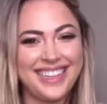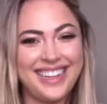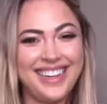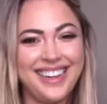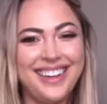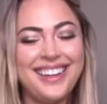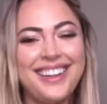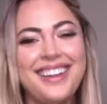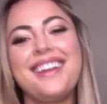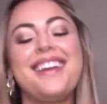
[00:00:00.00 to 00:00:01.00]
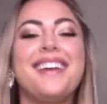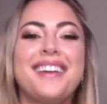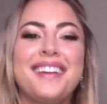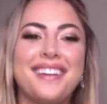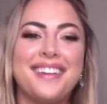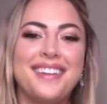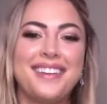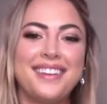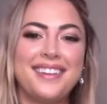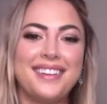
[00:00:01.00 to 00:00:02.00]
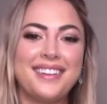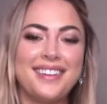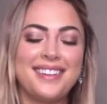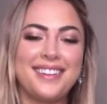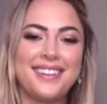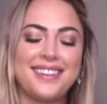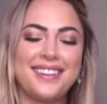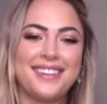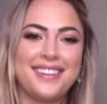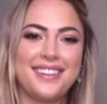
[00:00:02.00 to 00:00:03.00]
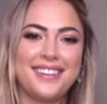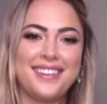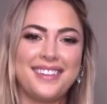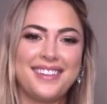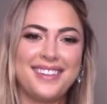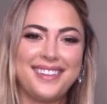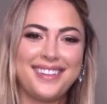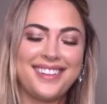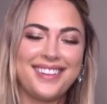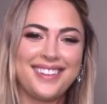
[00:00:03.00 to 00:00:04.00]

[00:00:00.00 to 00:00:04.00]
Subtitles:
This person isn't speaking.